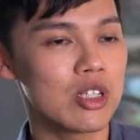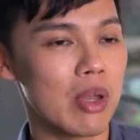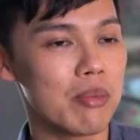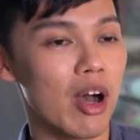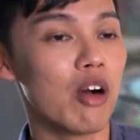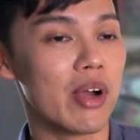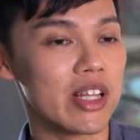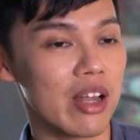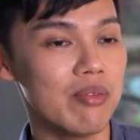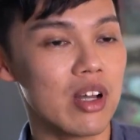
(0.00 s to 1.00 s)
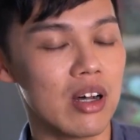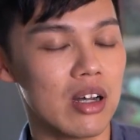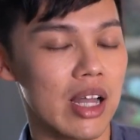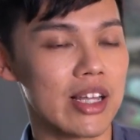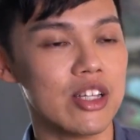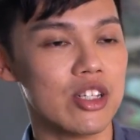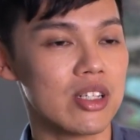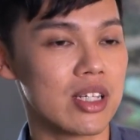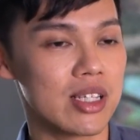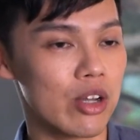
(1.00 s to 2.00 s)
spend part of my time
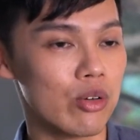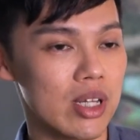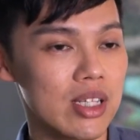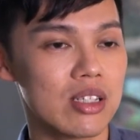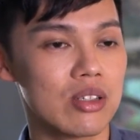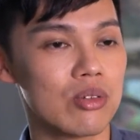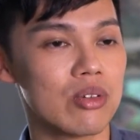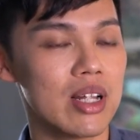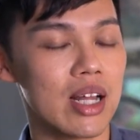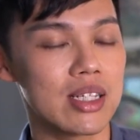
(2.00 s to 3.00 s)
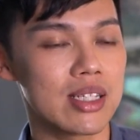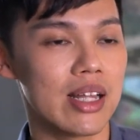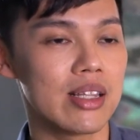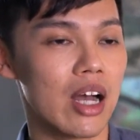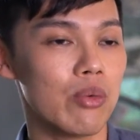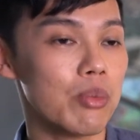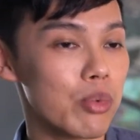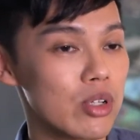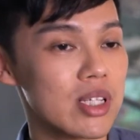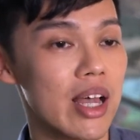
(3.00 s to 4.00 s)
engaging the stakeholders to really understand their work
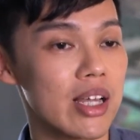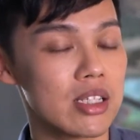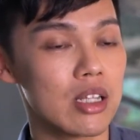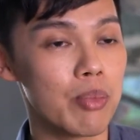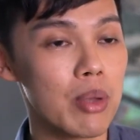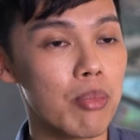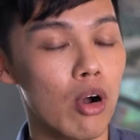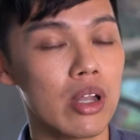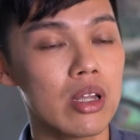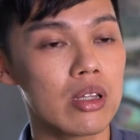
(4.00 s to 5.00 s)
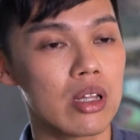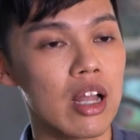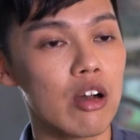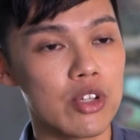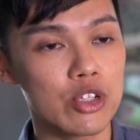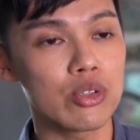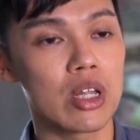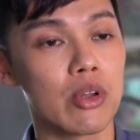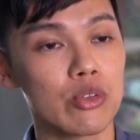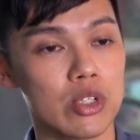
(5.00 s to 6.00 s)
process, the pain point, the type of issues
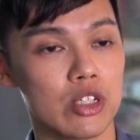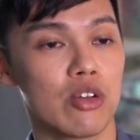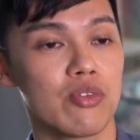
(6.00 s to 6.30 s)
they want to resolve.